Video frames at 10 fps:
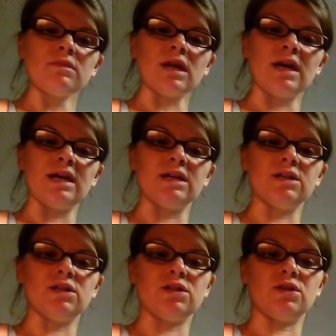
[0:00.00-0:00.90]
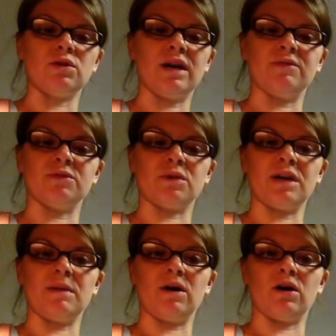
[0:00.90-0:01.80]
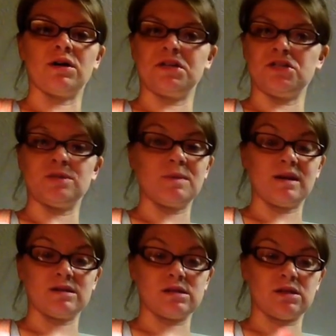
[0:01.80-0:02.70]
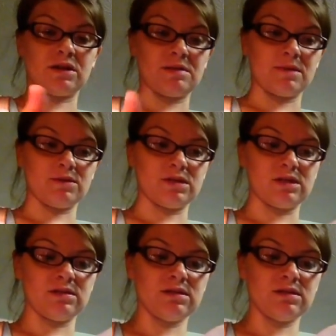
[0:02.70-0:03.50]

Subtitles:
and you don't have to worry about hard edges because it's already melted.